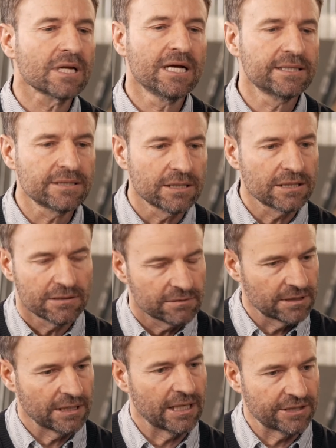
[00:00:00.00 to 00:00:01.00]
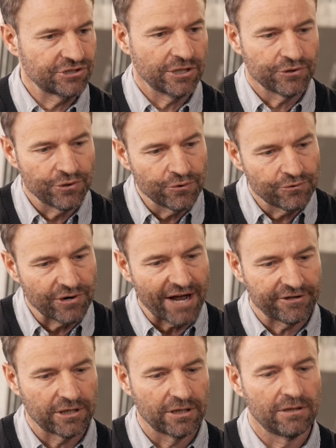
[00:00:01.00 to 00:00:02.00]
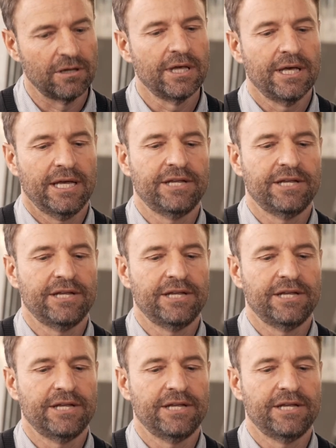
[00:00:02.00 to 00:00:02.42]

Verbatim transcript: and uh, uh, actually new graphical